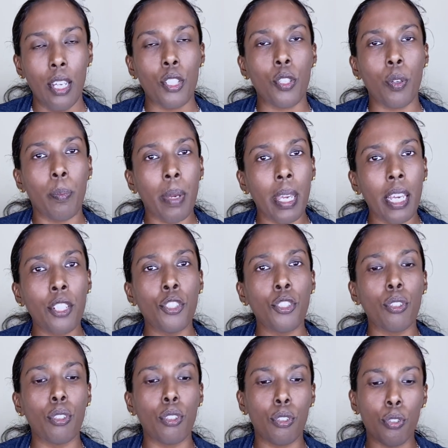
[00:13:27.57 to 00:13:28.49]
So make
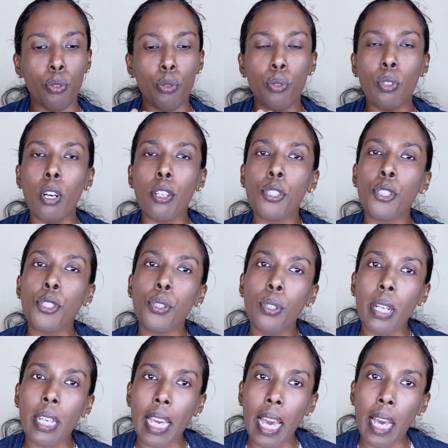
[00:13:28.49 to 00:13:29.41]
sure, do not
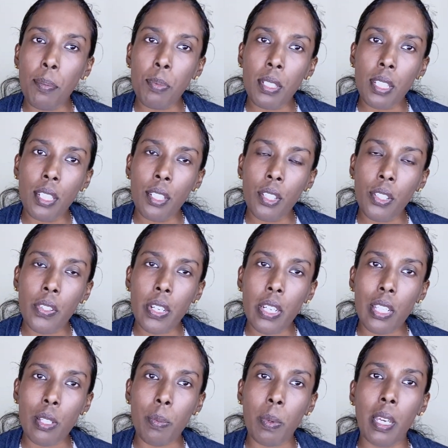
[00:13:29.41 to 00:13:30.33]
show gaps in your
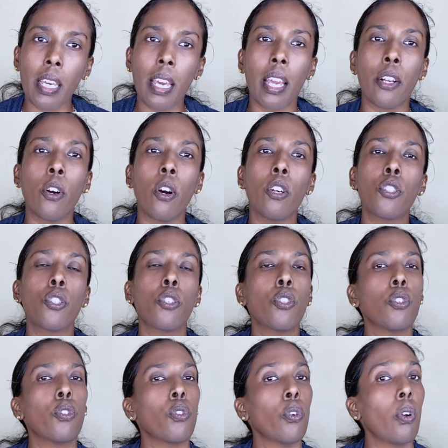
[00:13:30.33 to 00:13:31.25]
resume, and also
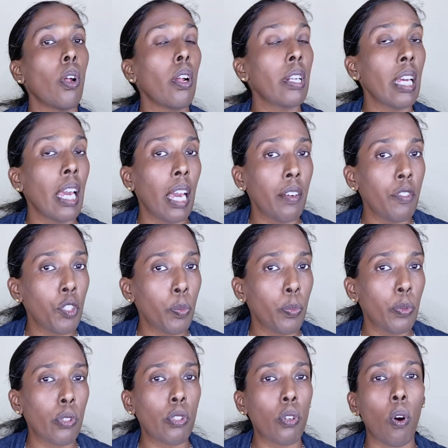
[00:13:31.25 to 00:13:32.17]
you do not have to
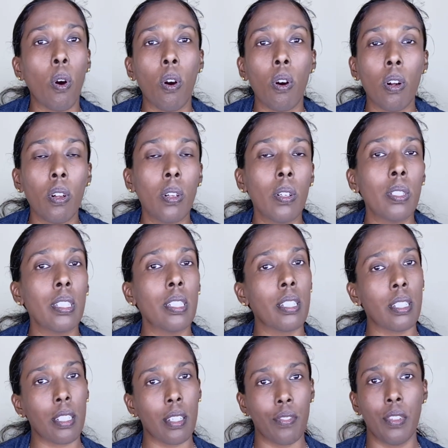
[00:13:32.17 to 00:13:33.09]
put all the
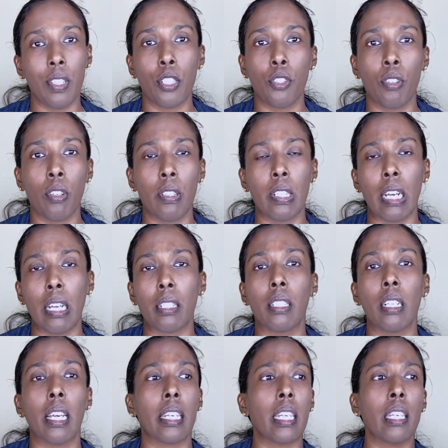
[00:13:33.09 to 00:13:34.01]
stuff that you have
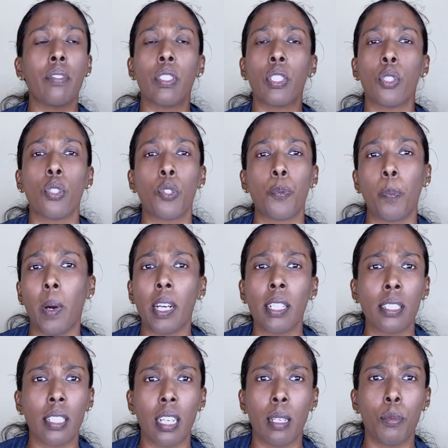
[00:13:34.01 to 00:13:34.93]
done, like even those
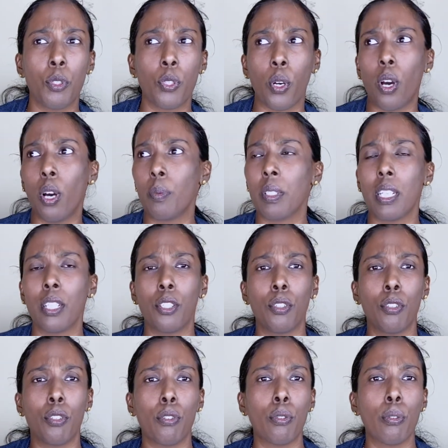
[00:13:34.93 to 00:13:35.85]
part-time jobs that
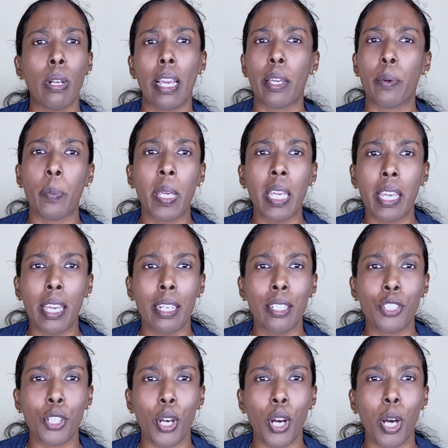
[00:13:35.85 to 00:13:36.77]
you do, like
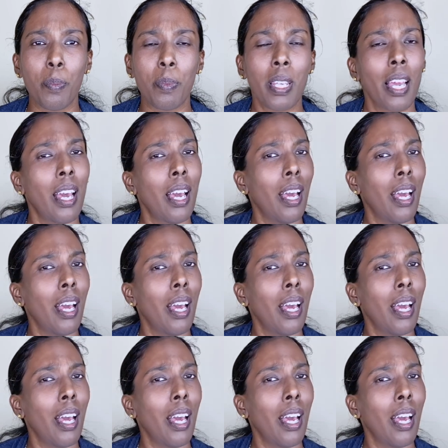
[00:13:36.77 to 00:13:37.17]
weekend jobs.